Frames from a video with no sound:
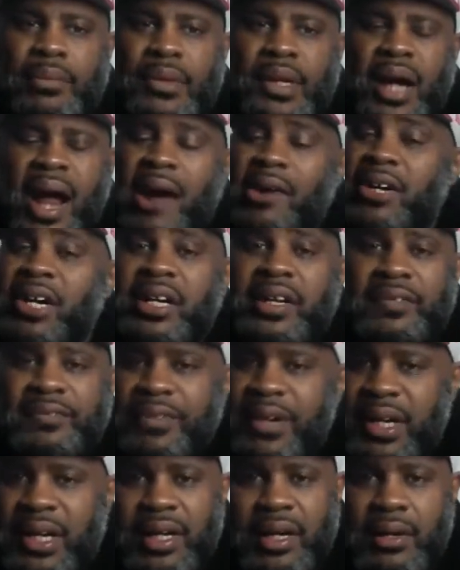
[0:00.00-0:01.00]
our cooking
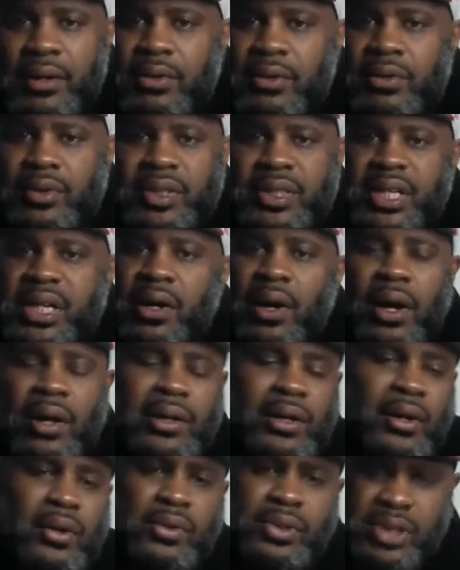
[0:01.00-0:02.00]
videos and all of
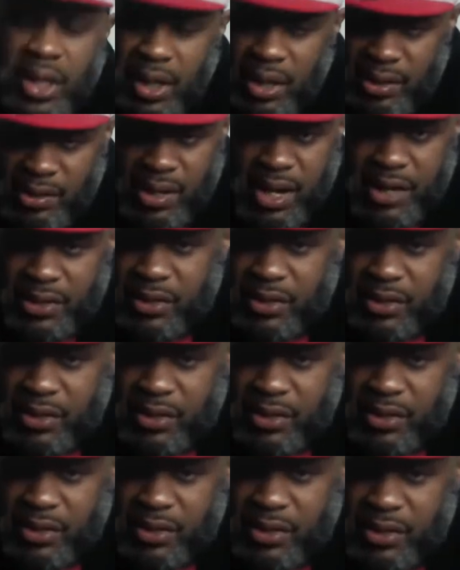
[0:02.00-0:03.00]
those other
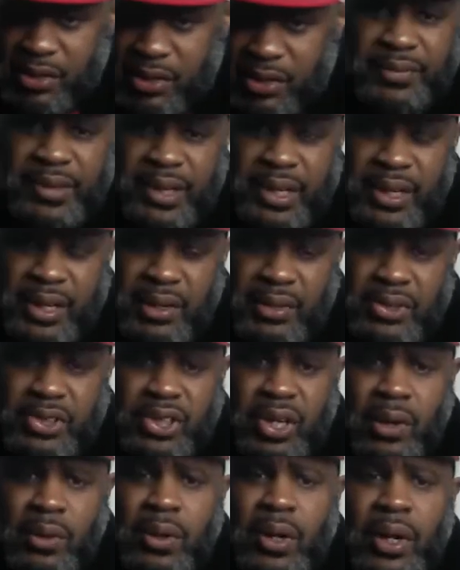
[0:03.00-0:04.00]
types of videos.
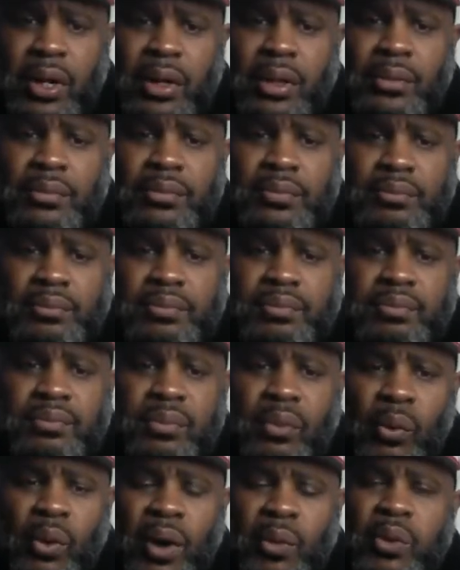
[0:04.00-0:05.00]
So
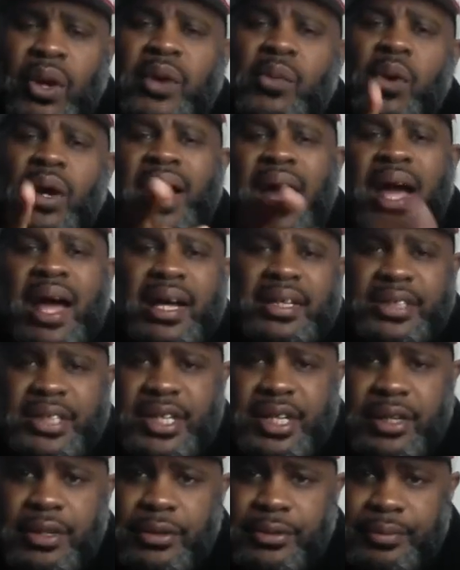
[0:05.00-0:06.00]
what we want to ask
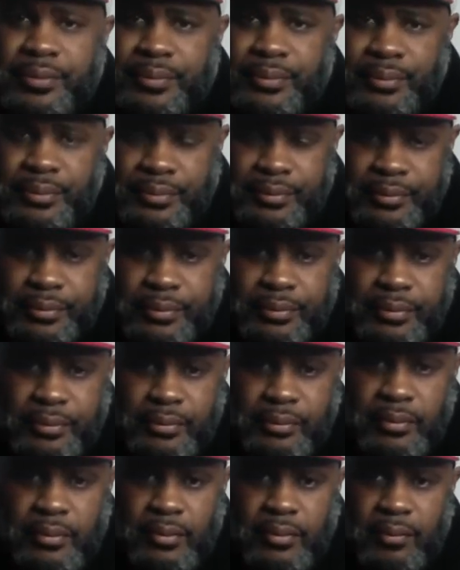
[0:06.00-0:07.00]
you
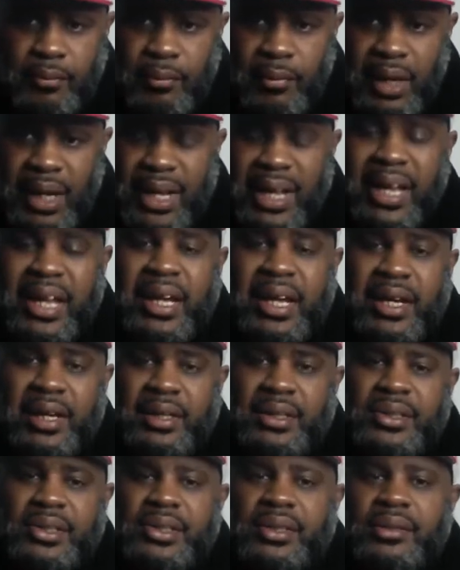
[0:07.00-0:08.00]

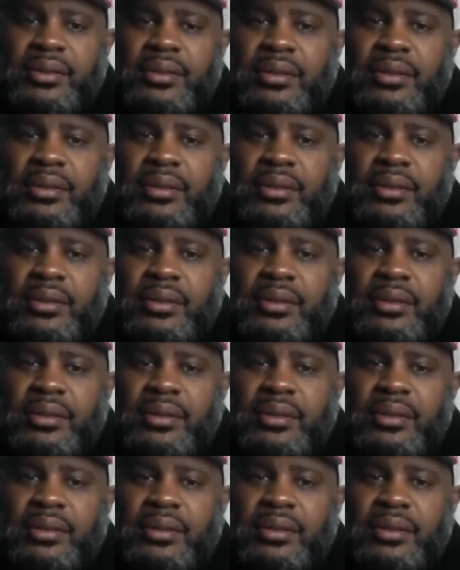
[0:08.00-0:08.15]
is,